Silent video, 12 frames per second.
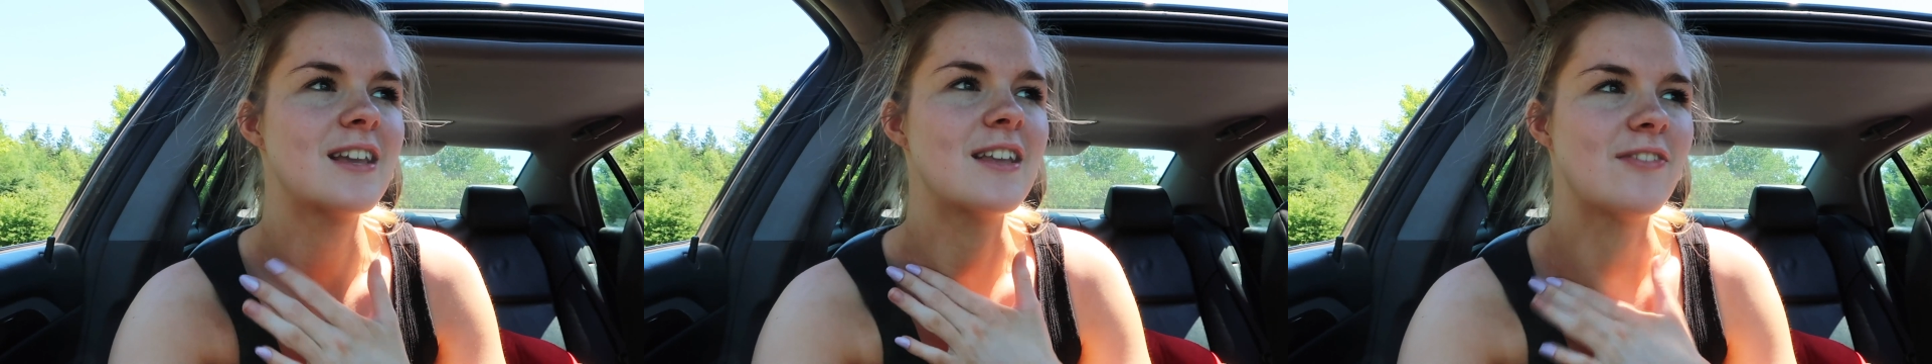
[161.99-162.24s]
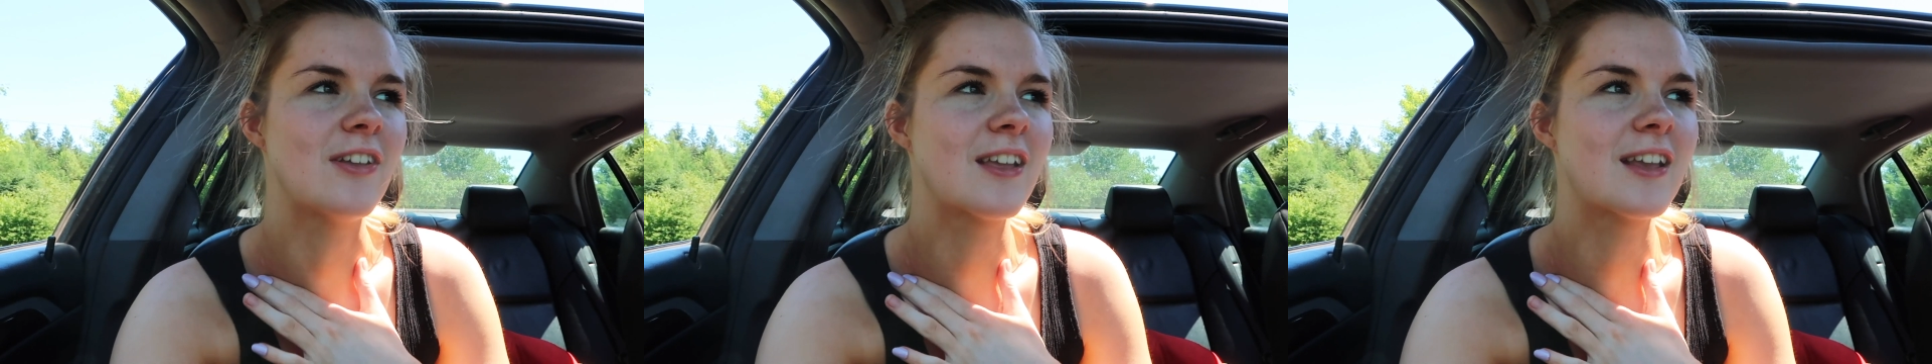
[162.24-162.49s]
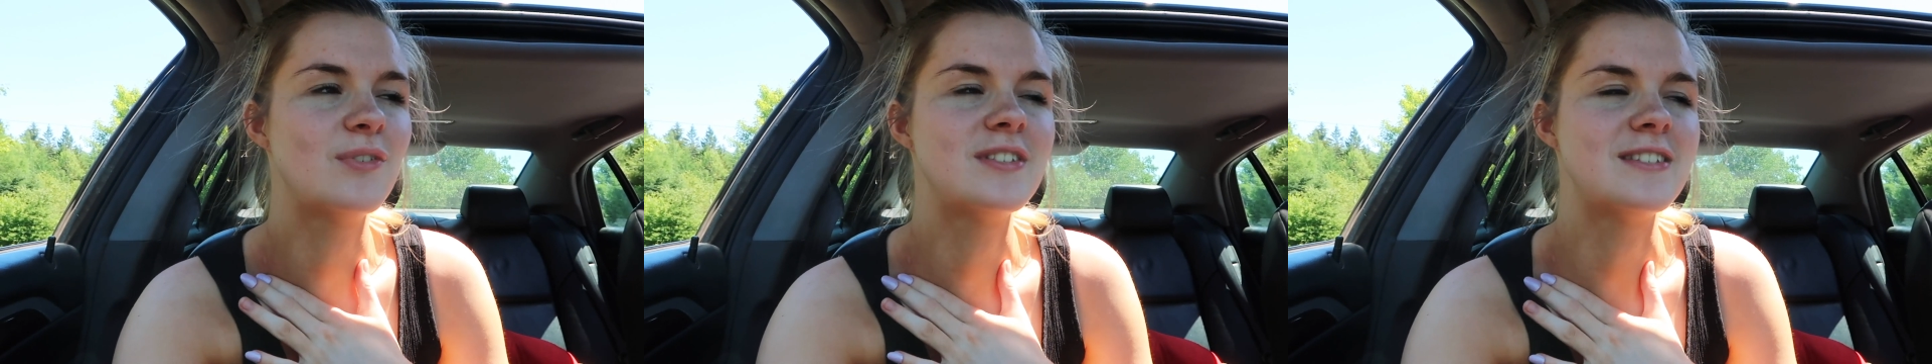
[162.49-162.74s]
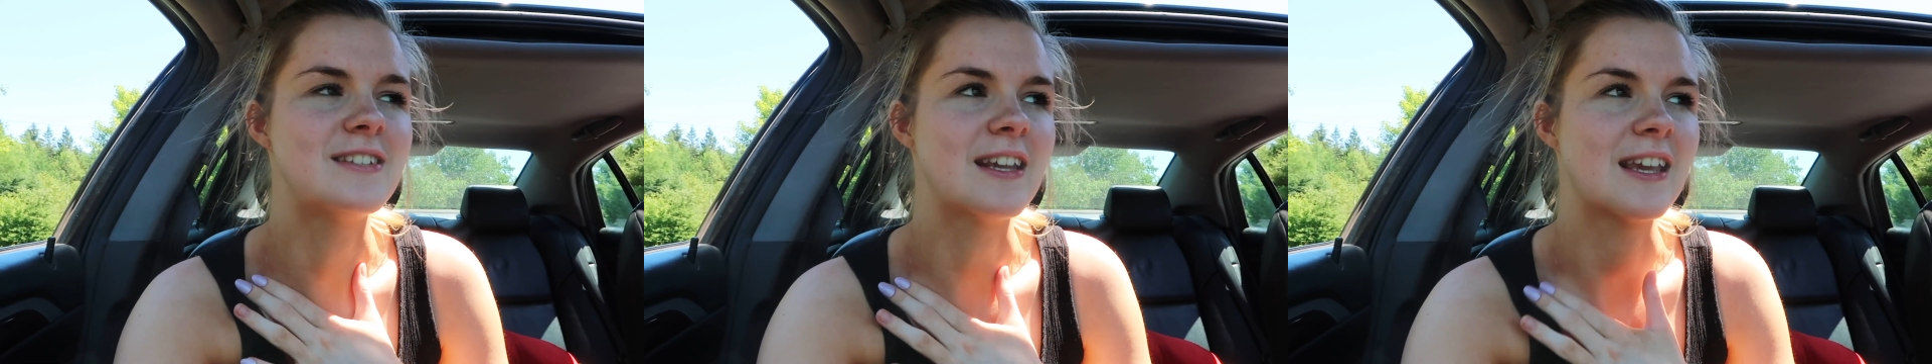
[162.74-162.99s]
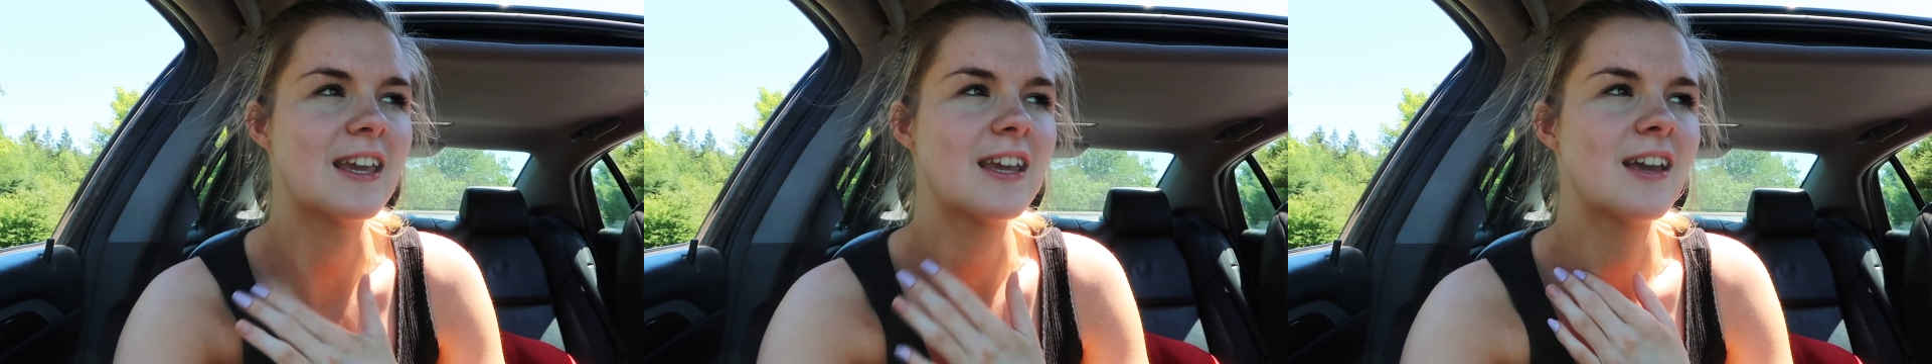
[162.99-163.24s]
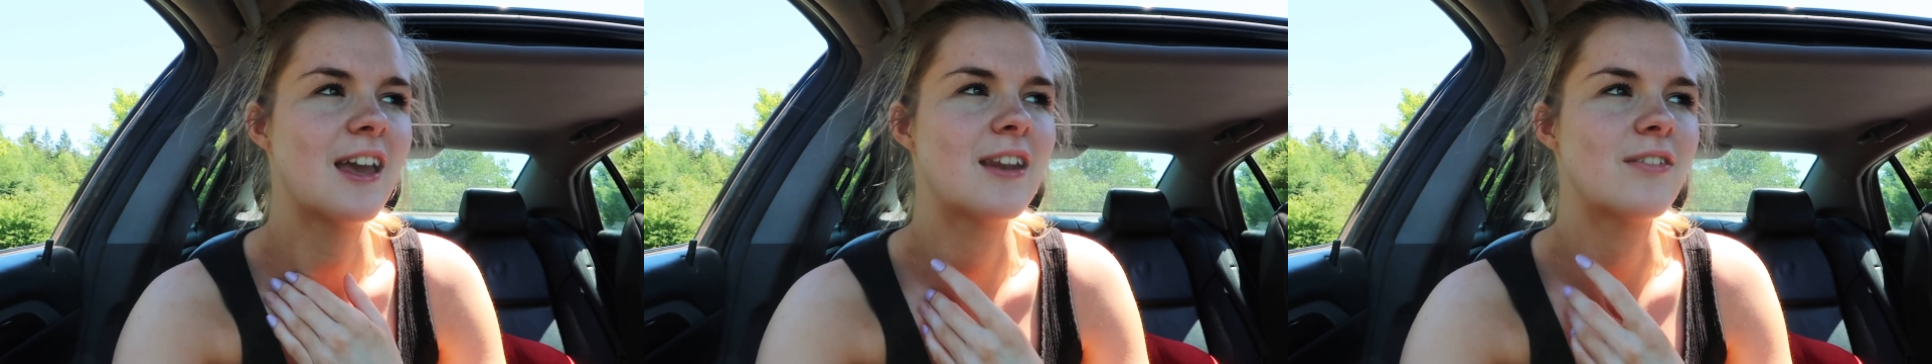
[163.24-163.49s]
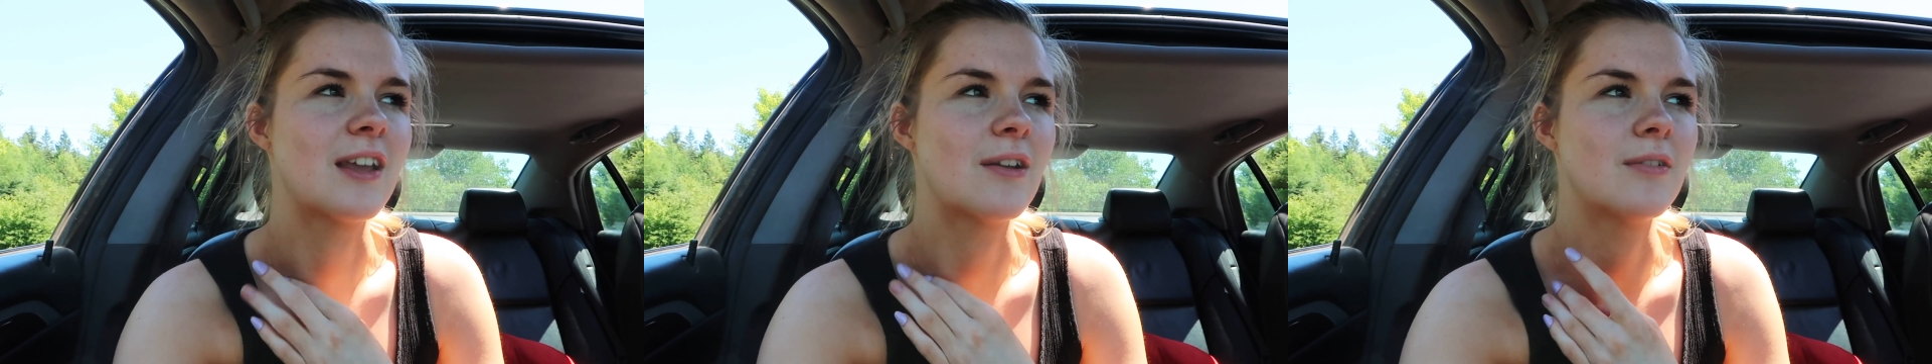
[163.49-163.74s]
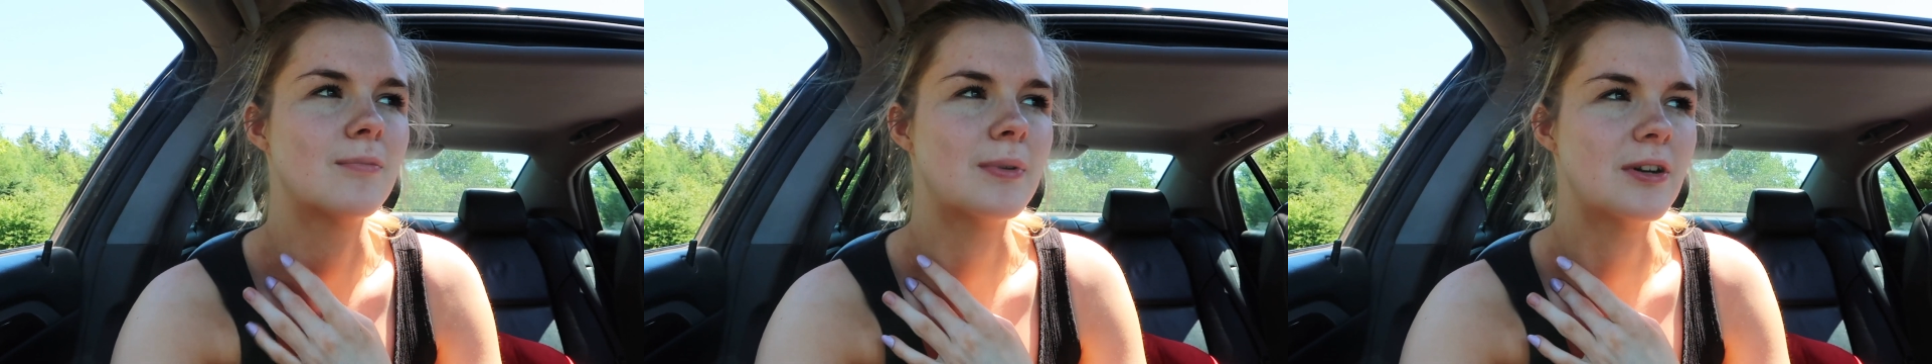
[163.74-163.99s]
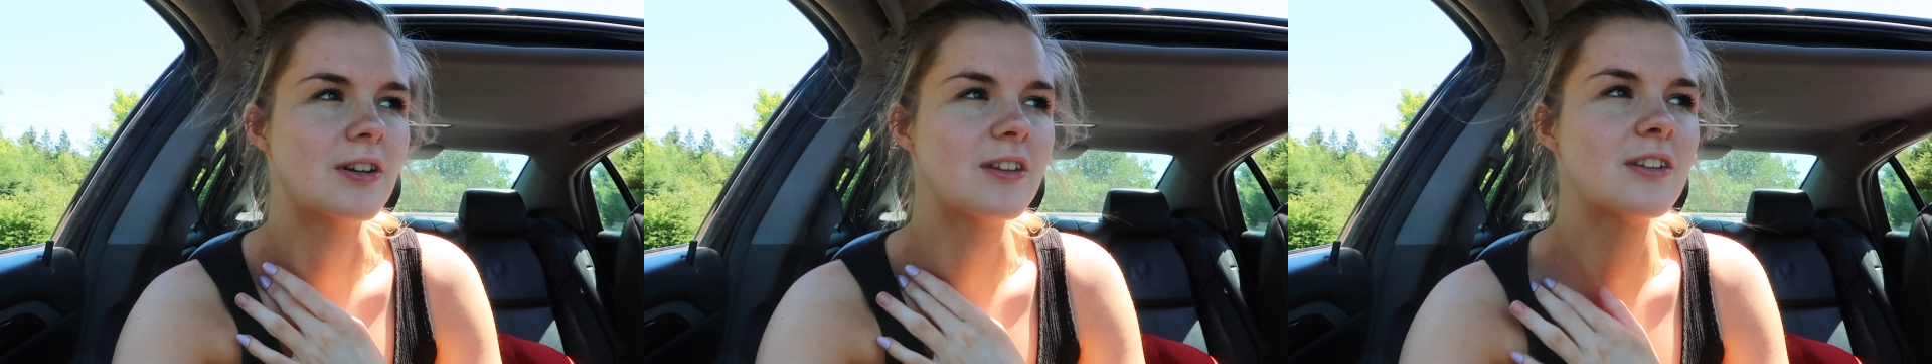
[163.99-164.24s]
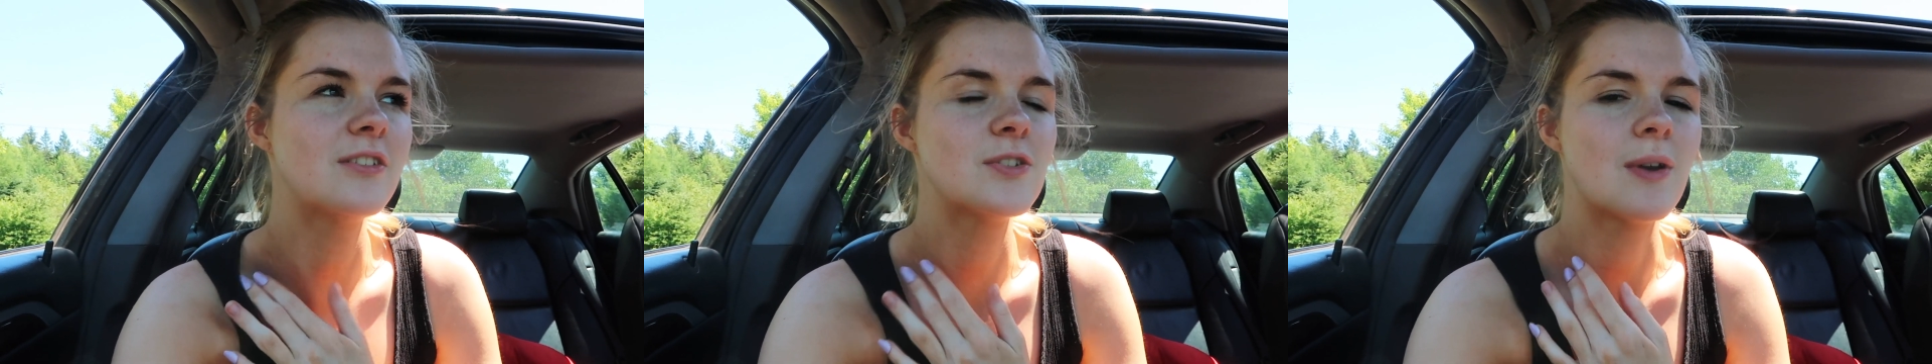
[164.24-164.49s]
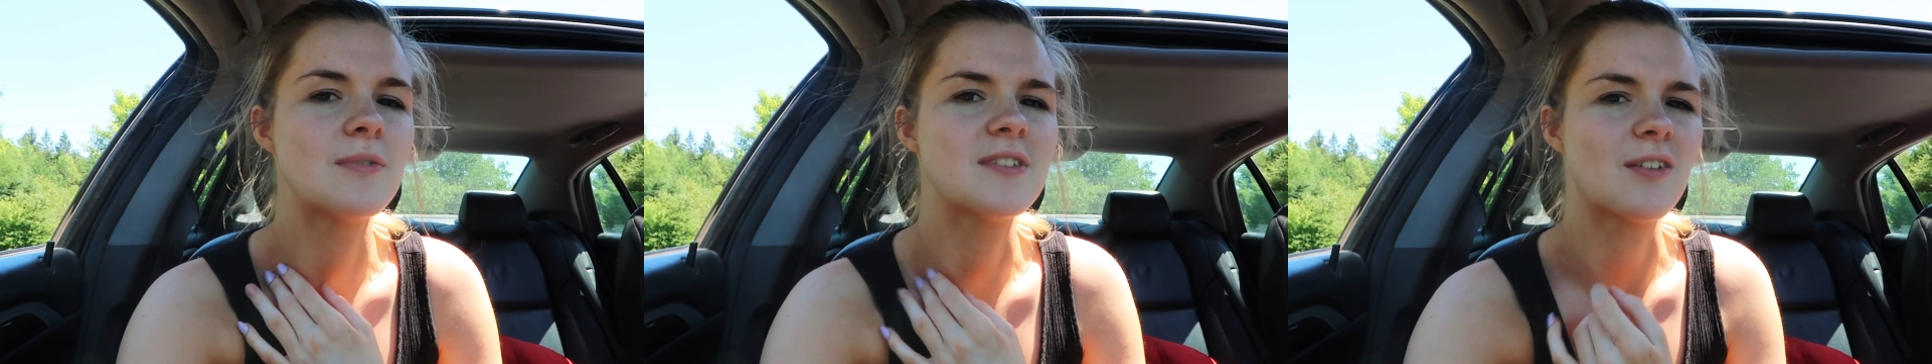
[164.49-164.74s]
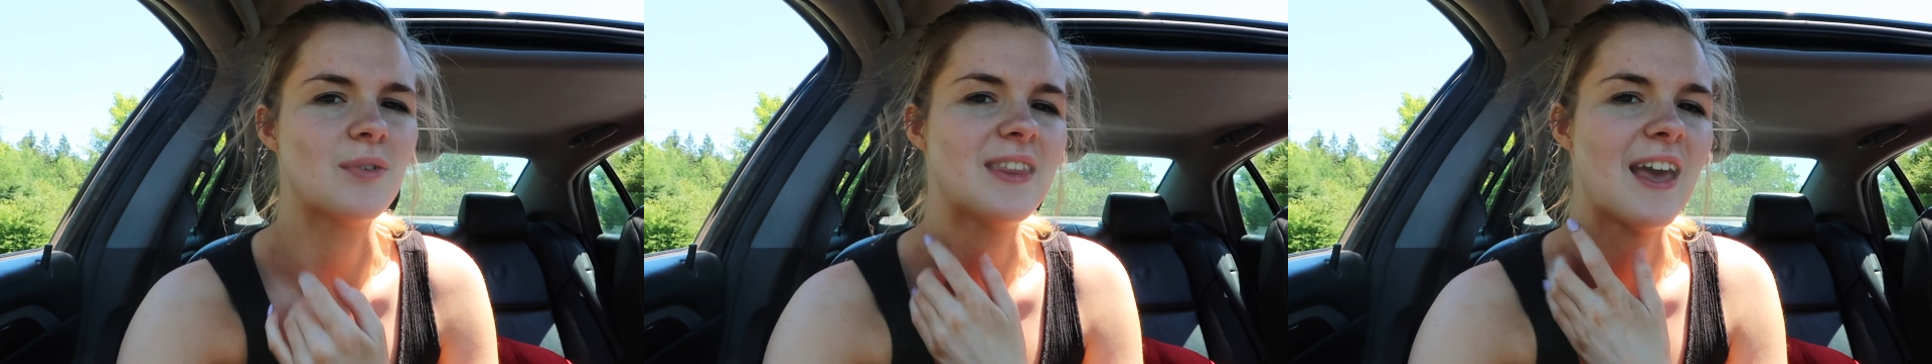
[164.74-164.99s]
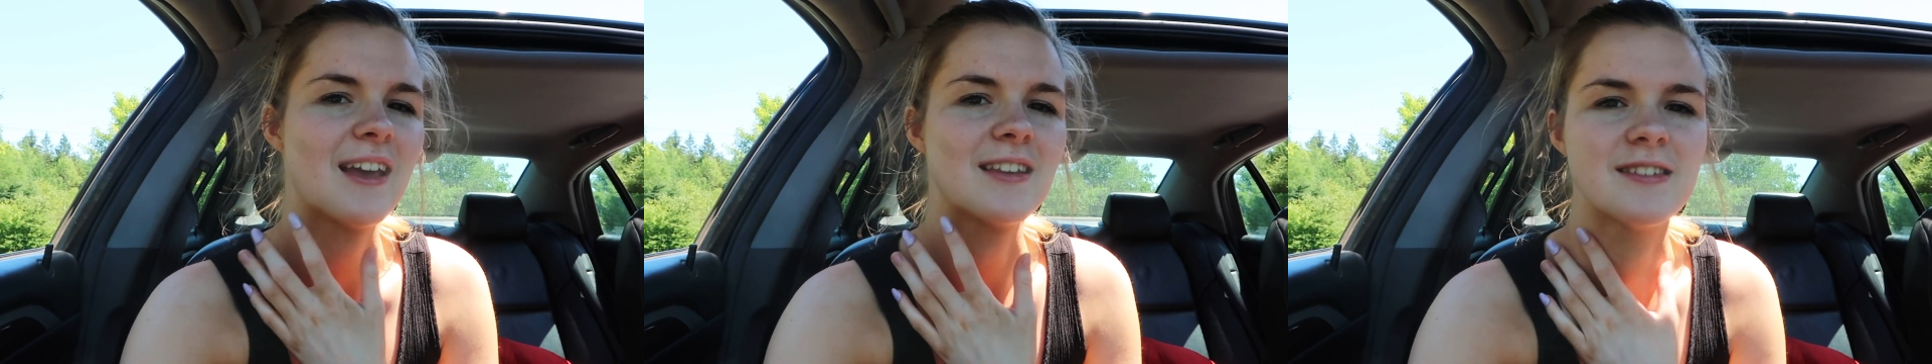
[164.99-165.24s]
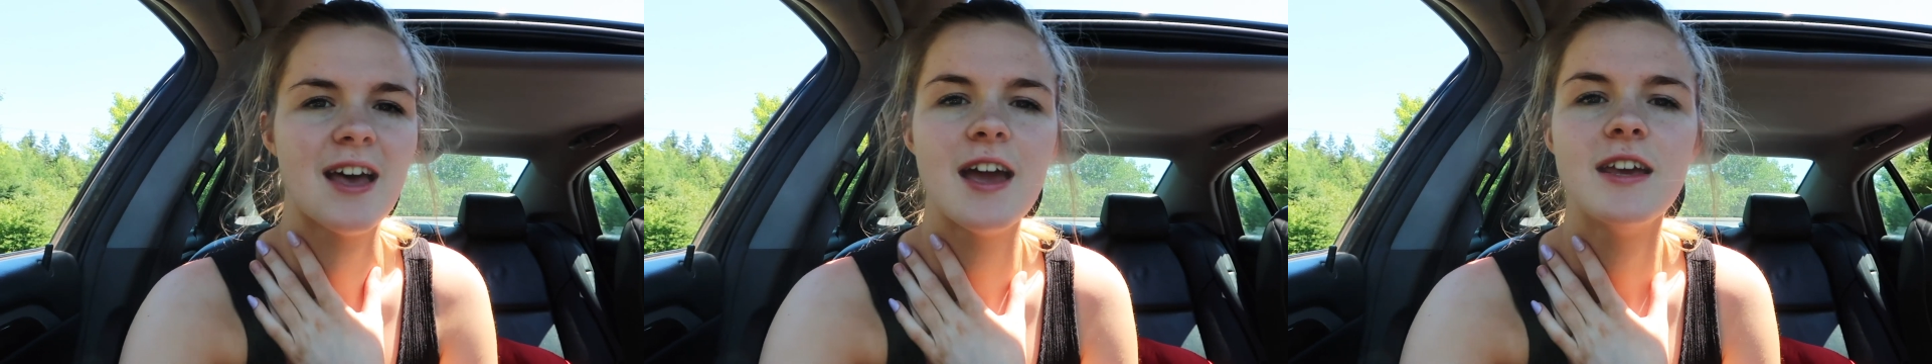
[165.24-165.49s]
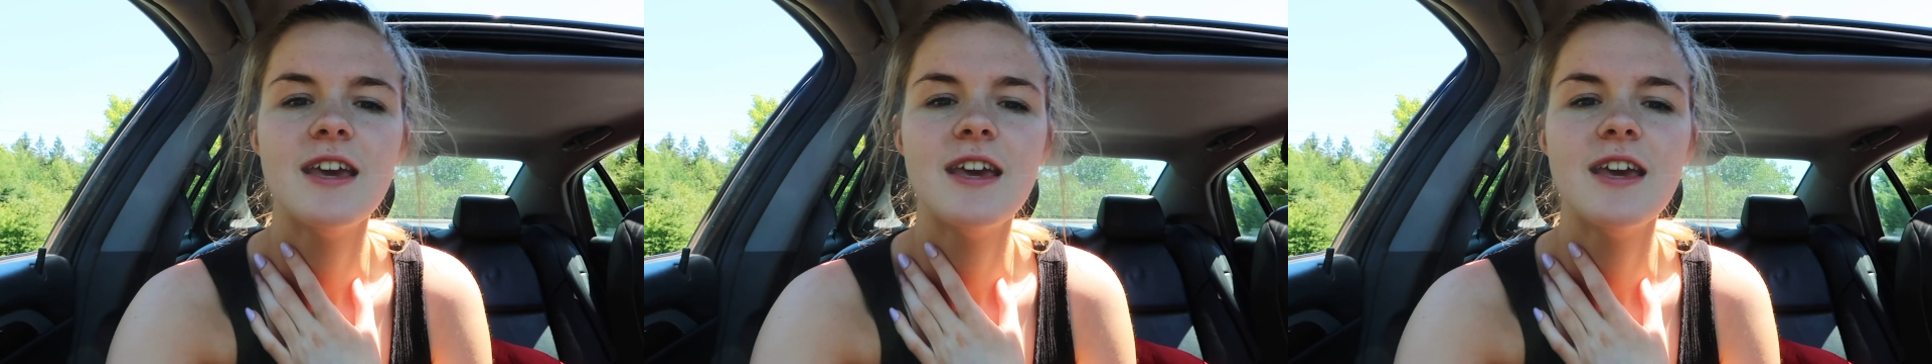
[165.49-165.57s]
it felt like it was stinging and it like burned a little, so I was like, what the heck is that?